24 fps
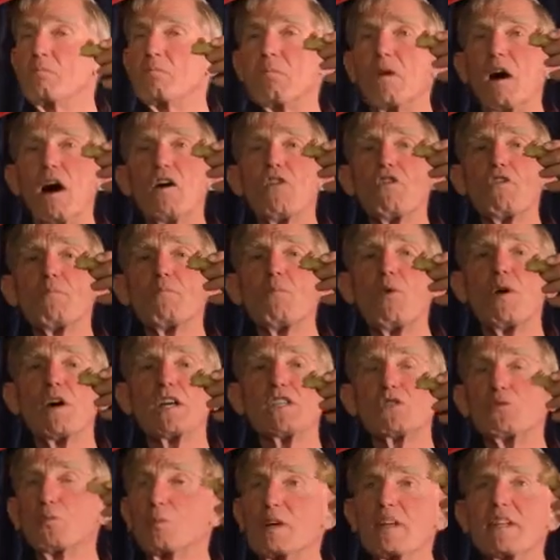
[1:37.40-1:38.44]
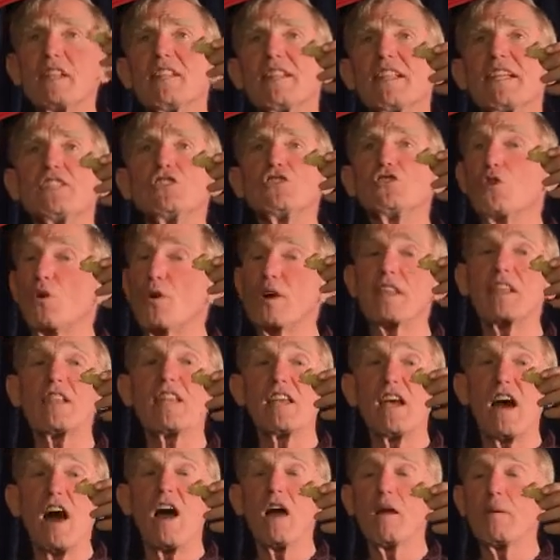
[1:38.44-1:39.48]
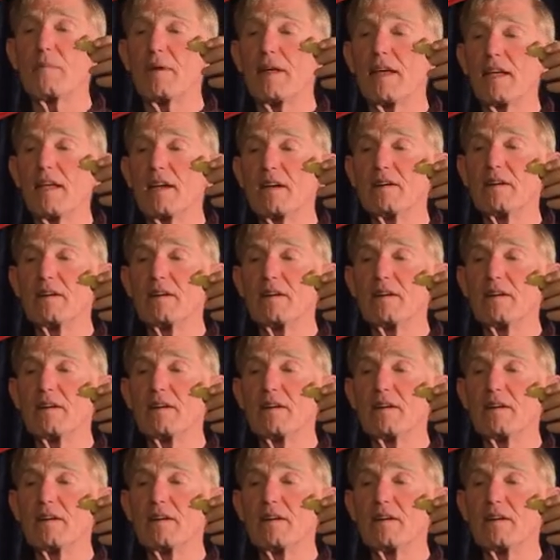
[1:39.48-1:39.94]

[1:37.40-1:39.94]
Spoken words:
other boys went and they joined the army.